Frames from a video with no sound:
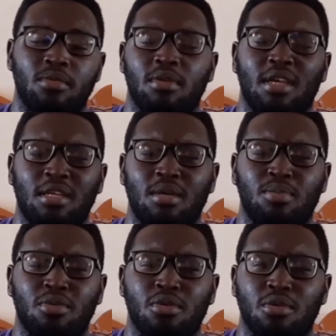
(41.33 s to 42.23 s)

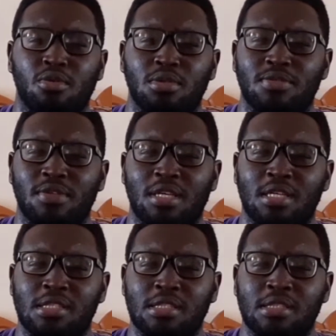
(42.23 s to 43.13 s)
enable your
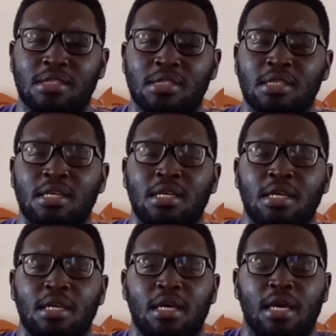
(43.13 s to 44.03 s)
notifications,
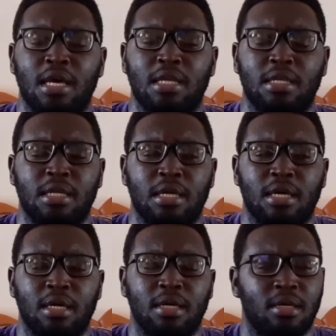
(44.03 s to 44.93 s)
and
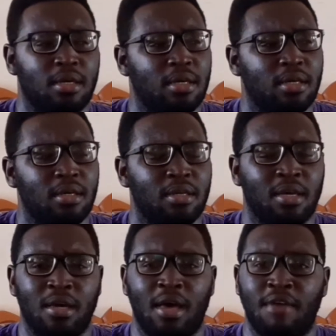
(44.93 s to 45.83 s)

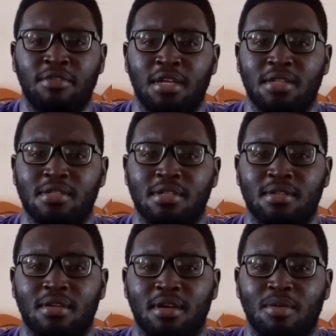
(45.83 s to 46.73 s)
yeah, I haven't done this
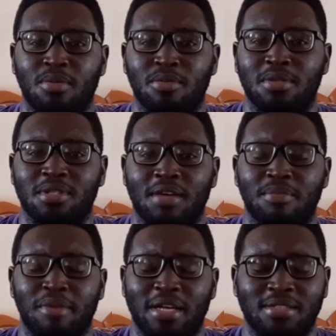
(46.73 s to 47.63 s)
in a couple of weeks. I
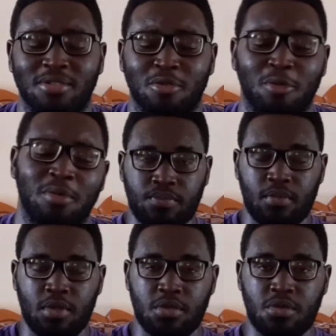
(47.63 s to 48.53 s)
haven't practiced,
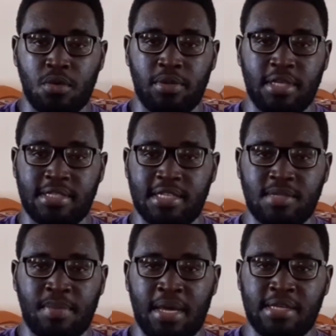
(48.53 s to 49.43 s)
so this
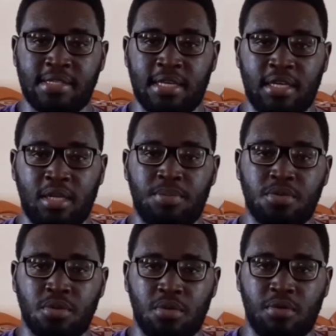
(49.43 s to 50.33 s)
is my second
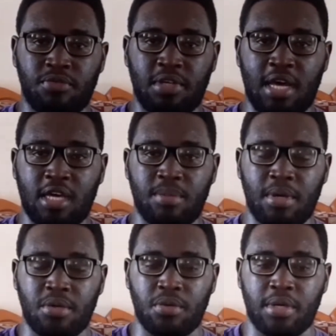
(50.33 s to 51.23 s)
episode of Dark
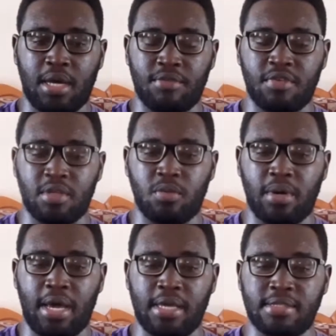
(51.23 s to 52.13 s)
Man Uncovered,
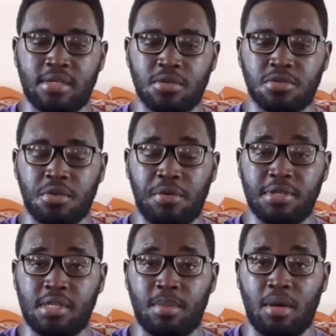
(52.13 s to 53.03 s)
where I tell
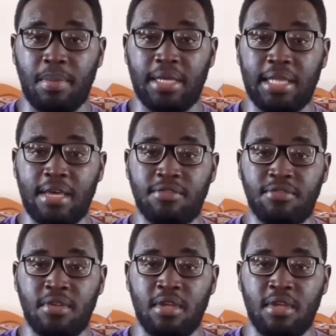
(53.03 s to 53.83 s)
stories about my life.